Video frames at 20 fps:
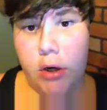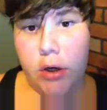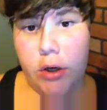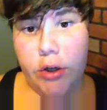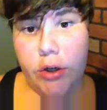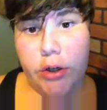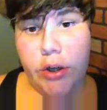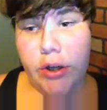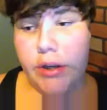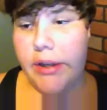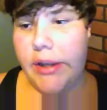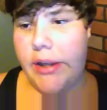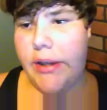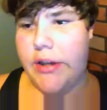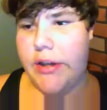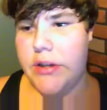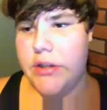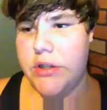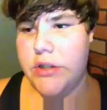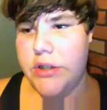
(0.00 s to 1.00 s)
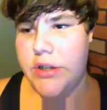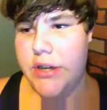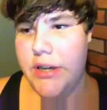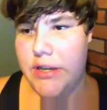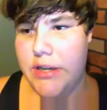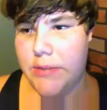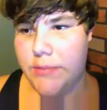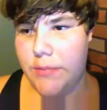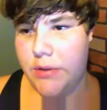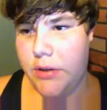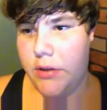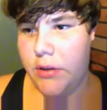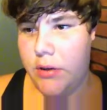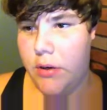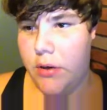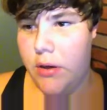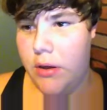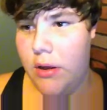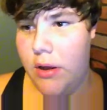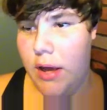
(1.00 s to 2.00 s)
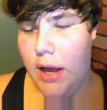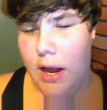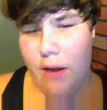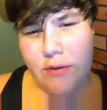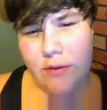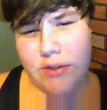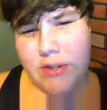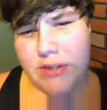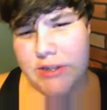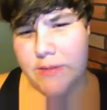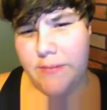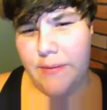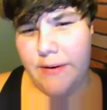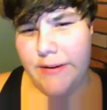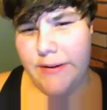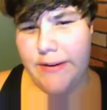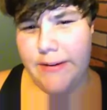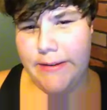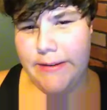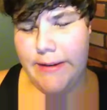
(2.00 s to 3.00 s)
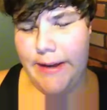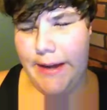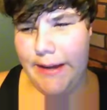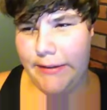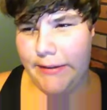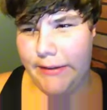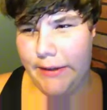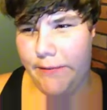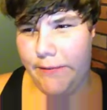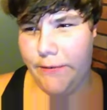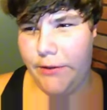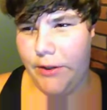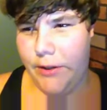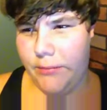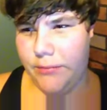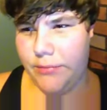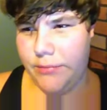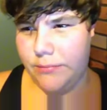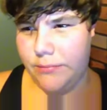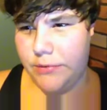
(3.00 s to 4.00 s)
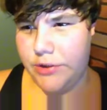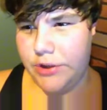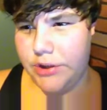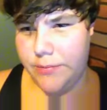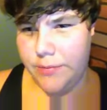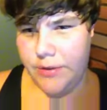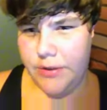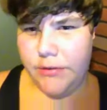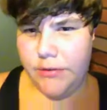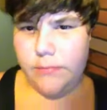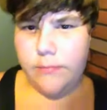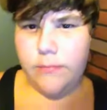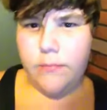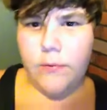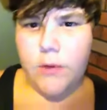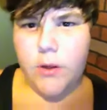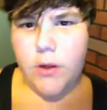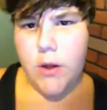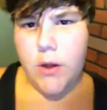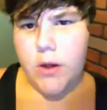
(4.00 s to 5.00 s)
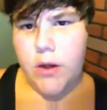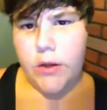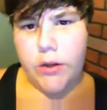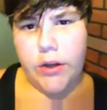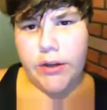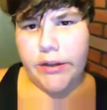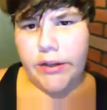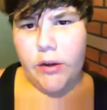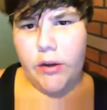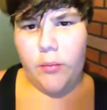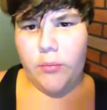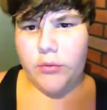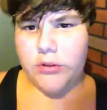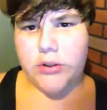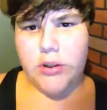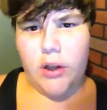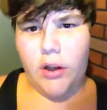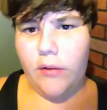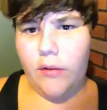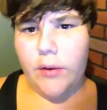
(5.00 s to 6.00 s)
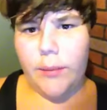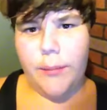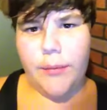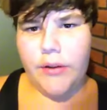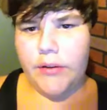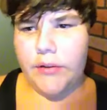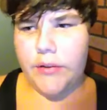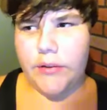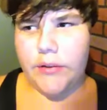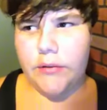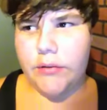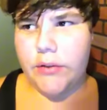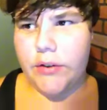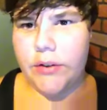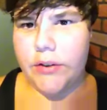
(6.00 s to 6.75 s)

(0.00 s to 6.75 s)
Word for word: her cooking because she has been ever since my dad left, um, she's been cooking almost all of our meals, and they're